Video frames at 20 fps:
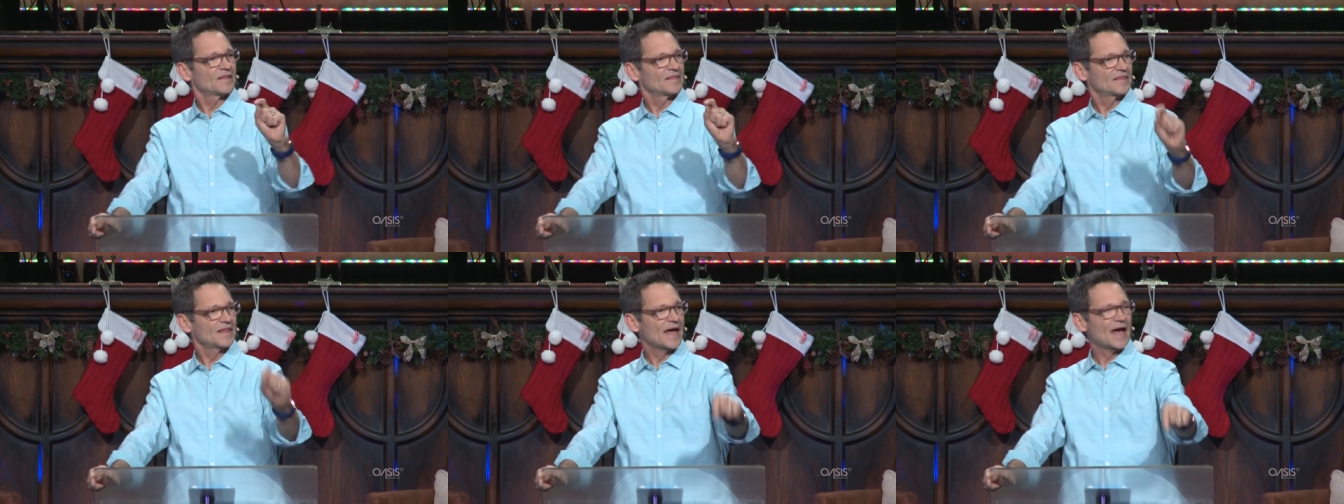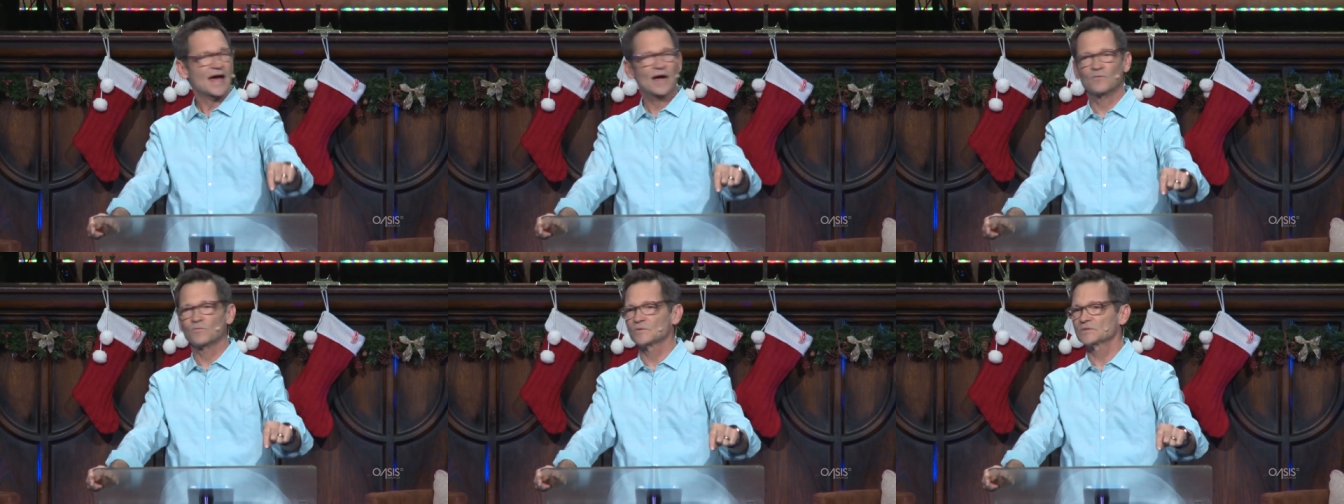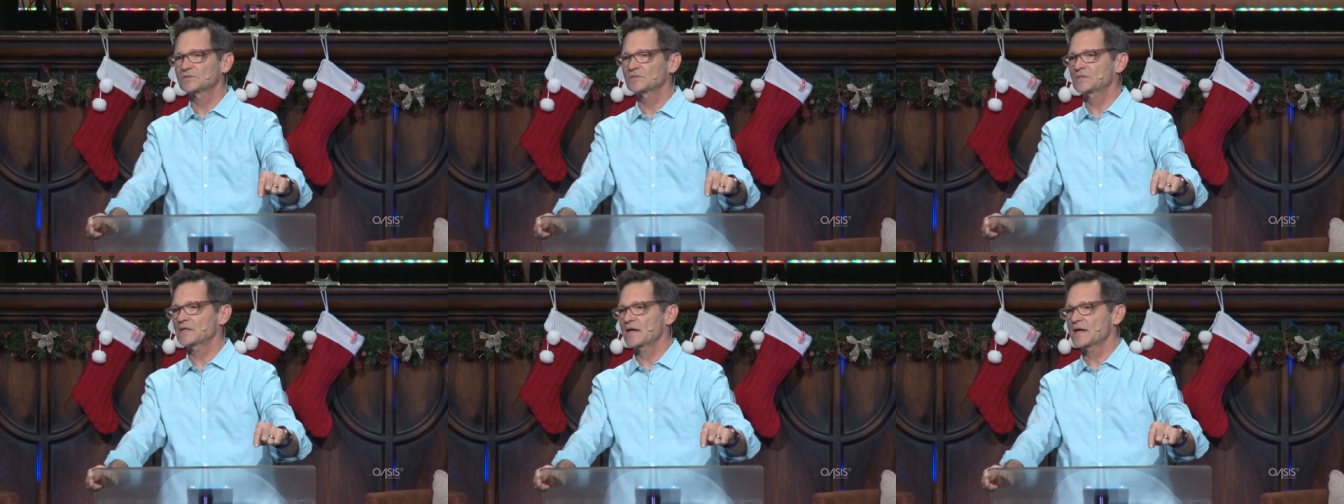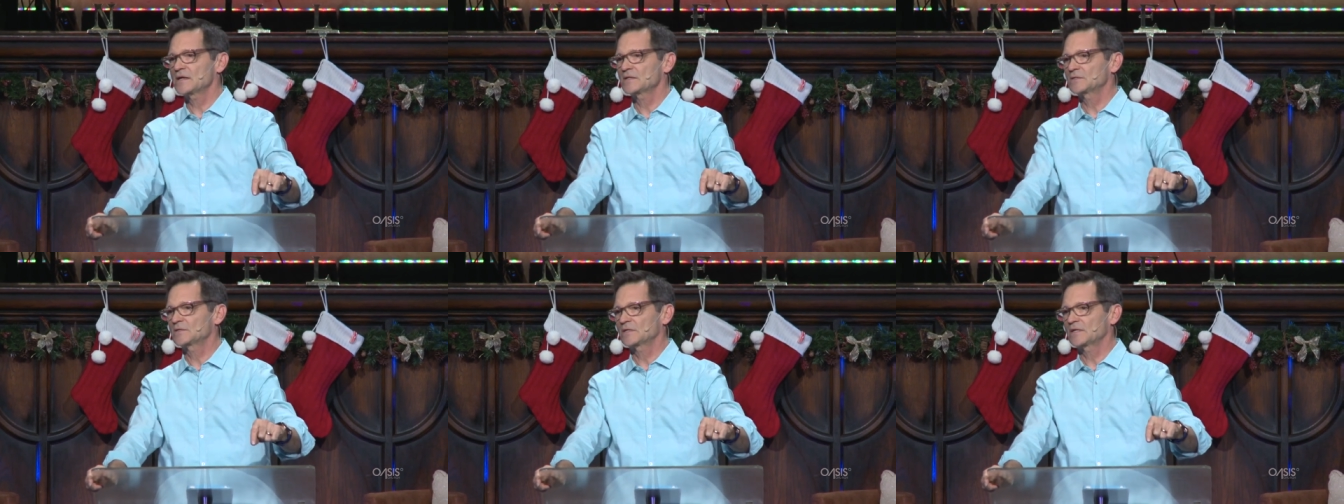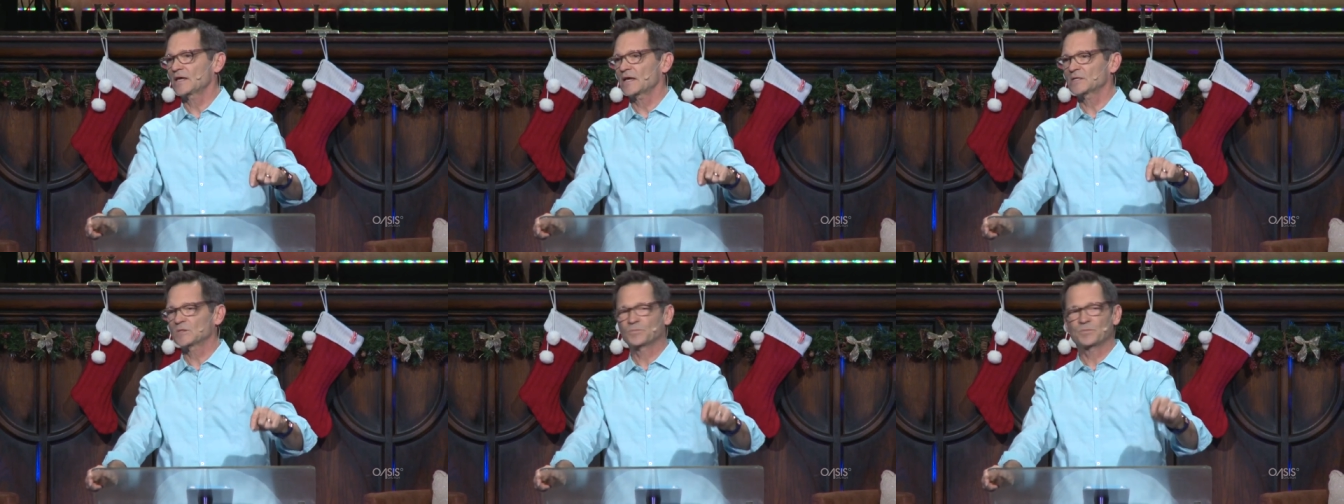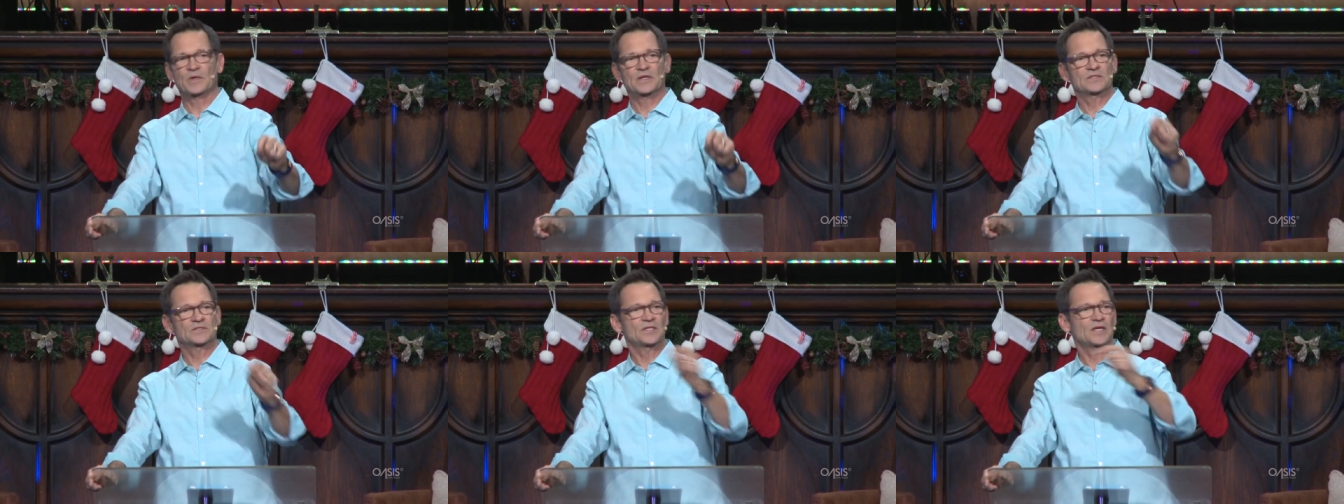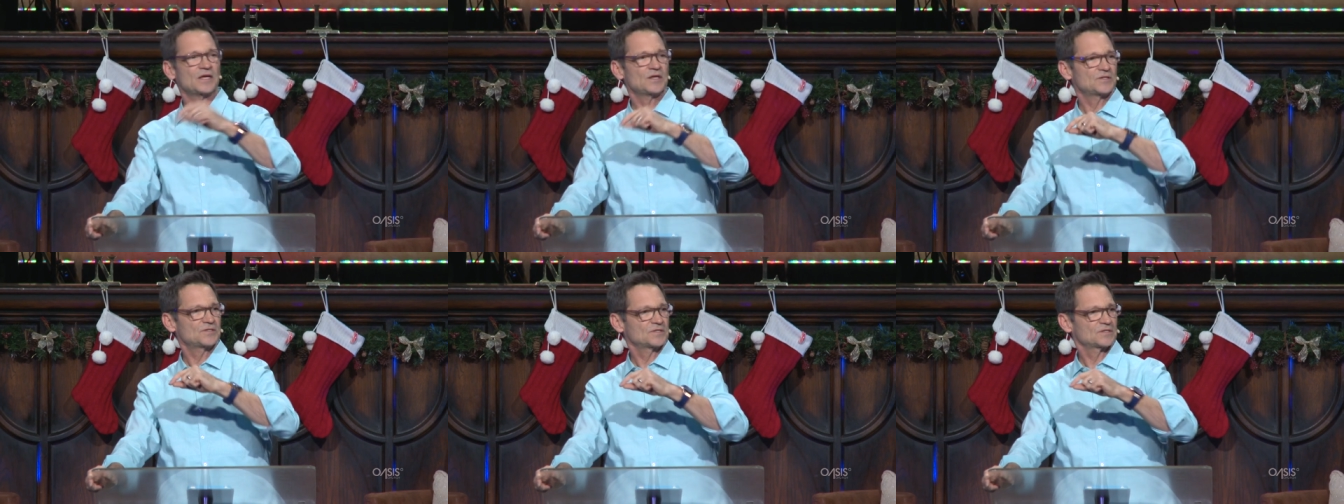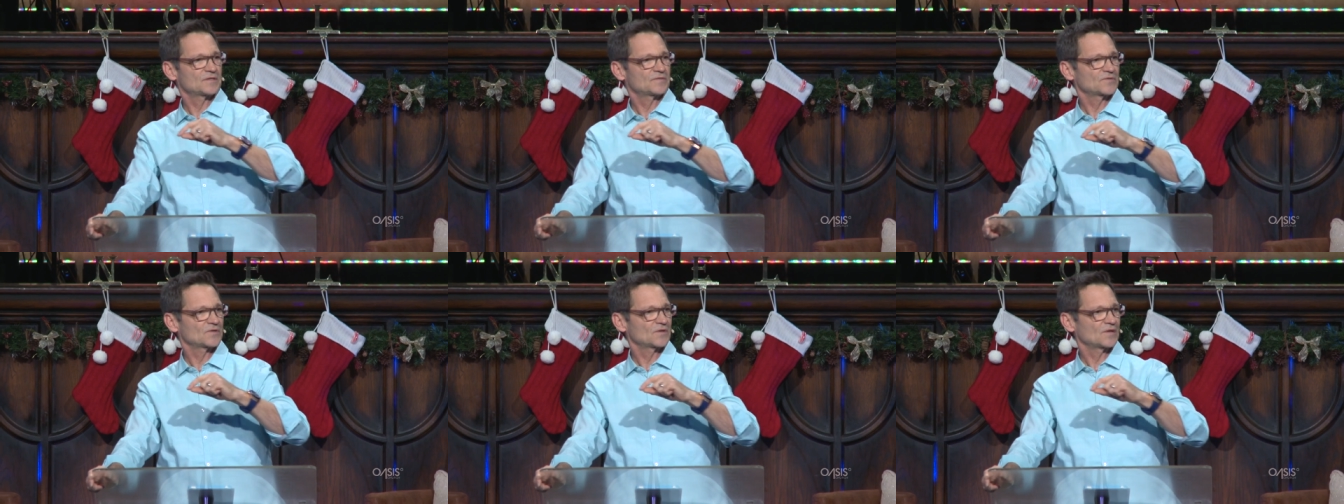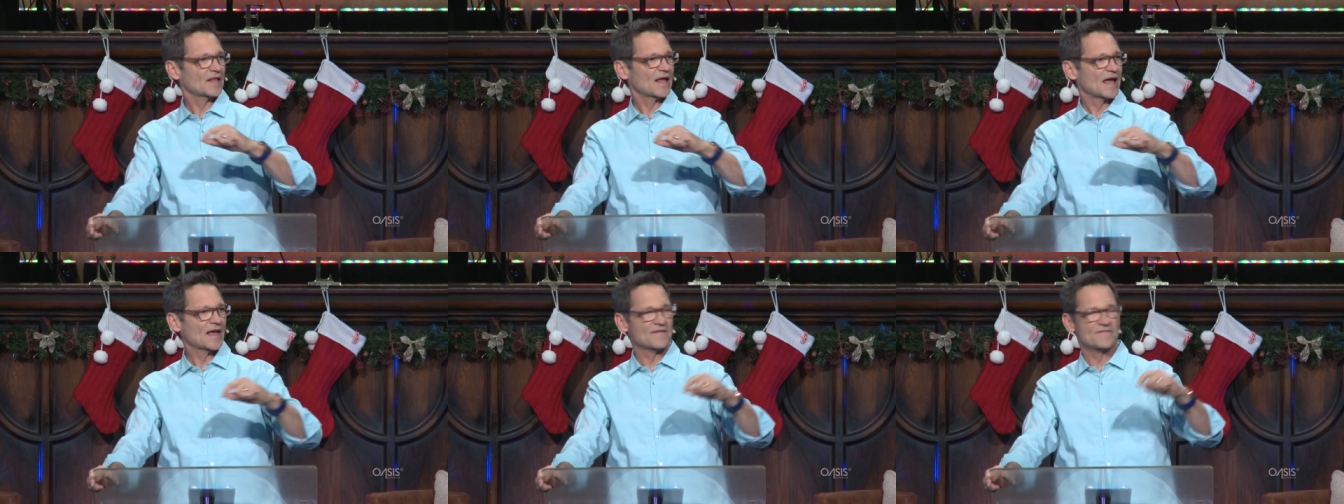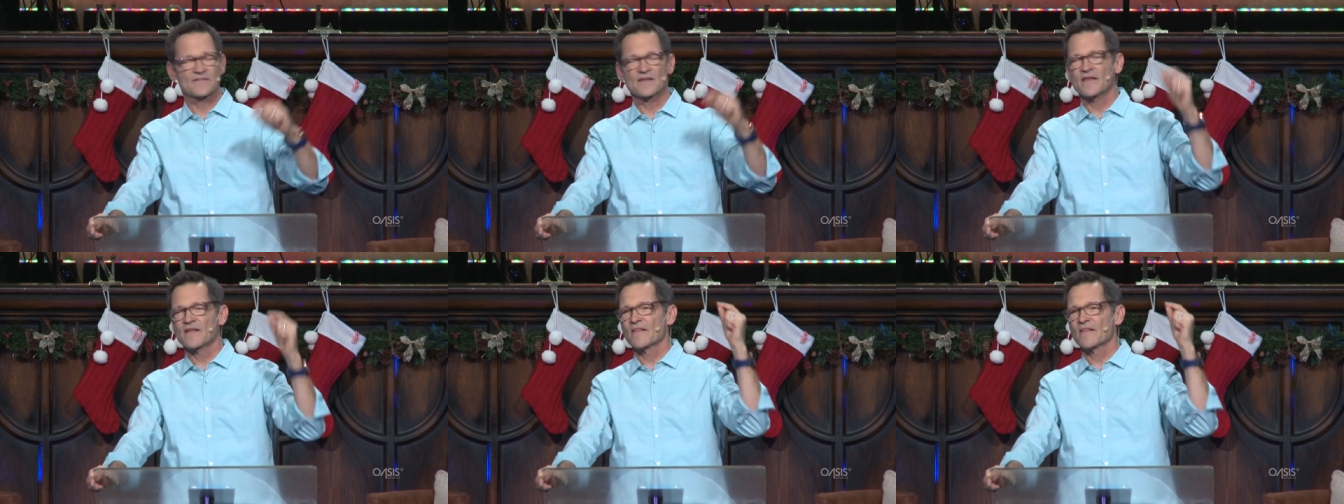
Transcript: That will change the expectation of your life.